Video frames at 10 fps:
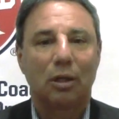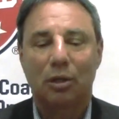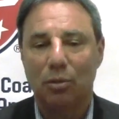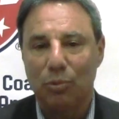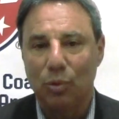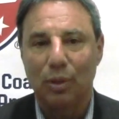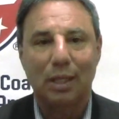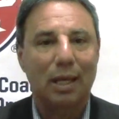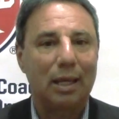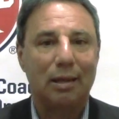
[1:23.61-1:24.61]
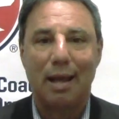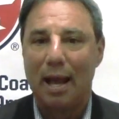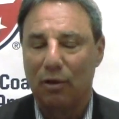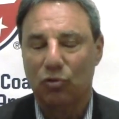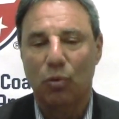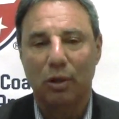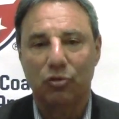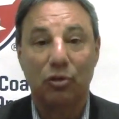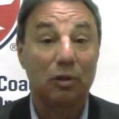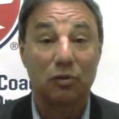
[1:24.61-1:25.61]
communicate, ask
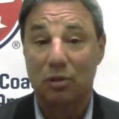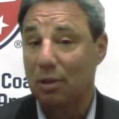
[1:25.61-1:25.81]
questions